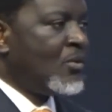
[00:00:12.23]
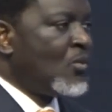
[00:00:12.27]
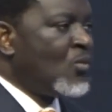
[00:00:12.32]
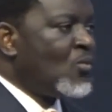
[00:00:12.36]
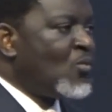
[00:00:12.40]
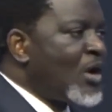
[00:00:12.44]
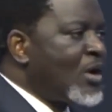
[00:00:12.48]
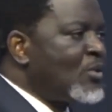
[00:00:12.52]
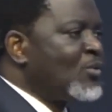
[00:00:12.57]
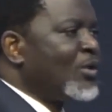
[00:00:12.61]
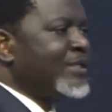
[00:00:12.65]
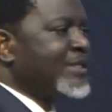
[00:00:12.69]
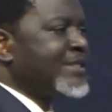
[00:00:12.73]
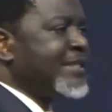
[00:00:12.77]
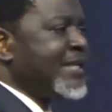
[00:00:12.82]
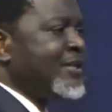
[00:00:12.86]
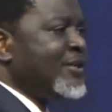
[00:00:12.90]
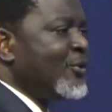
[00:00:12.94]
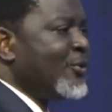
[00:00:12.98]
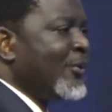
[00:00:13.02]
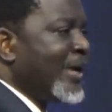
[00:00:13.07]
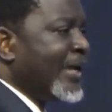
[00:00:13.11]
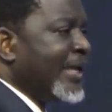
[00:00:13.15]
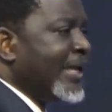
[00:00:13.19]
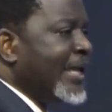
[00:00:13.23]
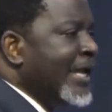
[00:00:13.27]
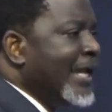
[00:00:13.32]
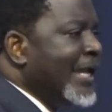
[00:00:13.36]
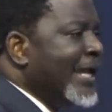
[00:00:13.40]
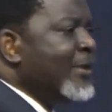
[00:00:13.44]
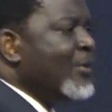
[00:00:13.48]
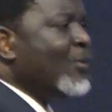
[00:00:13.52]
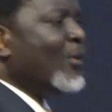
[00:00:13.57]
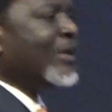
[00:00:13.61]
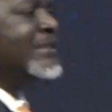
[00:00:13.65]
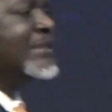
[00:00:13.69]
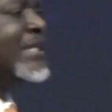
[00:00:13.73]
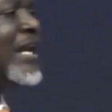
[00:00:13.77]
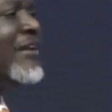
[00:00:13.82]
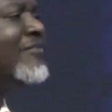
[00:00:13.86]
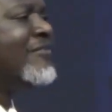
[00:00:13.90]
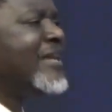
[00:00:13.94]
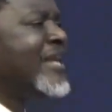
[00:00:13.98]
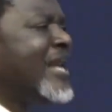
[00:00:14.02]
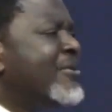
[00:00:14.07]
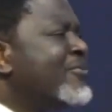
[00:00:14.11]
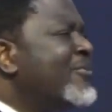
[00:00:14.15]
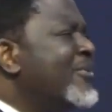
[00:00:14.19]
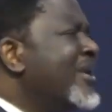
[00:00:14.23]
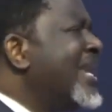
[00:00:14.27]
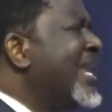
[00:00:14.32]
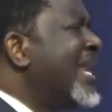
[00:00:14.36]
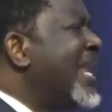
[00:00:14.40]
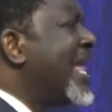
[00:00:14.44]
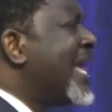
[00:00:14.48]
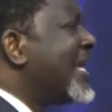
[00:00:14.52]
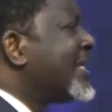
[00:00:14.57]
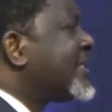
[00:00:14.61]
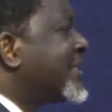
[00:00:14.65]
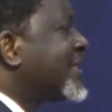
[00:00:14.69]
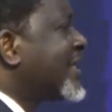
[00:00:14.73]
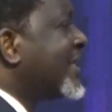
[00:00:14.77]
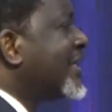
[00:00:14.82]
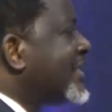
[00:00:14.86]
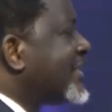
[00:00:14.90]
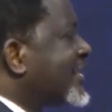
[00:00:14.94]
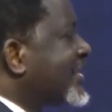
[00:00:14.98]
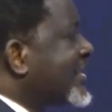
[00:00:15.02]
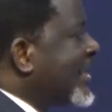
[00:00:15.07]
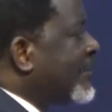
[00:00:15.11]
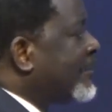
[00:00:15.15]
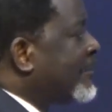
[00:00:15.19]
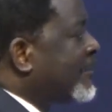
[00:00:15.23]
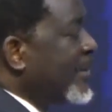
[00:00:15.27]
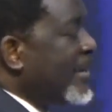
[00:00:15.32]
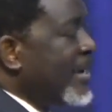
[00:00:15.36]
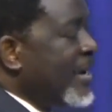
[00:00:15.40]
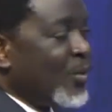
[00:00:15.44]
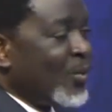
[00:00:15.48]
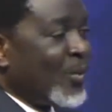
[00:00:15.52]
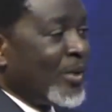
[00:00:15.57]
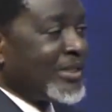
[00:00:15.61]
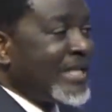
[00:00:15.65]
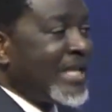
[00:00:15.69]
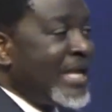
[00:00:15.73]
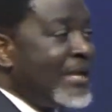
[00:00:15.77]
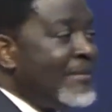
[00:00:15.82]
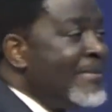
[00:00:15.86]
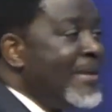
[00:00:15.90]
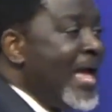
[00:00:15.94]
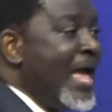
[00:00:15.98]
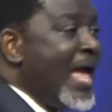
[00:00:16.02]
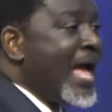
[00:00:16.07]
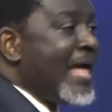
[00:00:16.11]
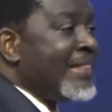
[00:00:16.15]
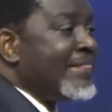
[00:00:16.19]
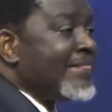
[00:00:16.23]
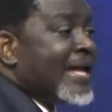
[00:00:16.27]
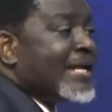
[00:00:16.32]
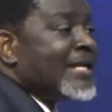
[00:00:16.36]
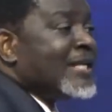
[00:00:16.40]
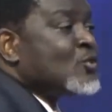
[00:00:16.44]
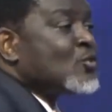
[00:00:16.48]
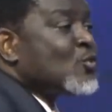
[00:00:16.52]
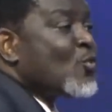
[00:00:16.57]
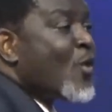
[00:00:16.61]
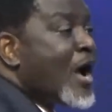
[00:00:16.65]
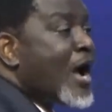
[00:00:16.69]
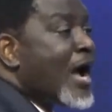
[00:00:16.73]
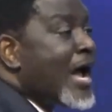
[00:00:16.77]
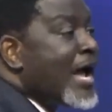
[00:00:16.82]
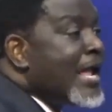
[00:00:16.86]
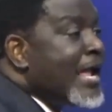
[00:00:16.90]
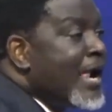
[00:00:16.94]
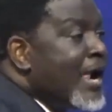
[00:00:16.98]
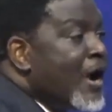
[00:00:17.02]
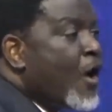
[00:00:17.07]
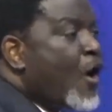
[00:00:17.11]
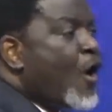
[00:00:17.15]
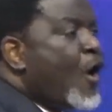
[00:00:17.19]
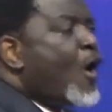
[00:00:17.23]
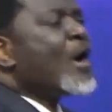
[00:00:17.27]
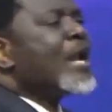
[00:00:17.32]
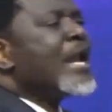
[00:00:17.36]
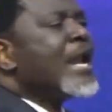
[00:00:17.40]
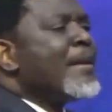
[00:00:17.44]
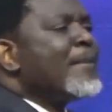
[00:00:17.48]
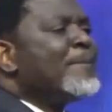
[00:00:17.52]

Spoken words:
What was he doing? He was having a relationship with him. And that is why on a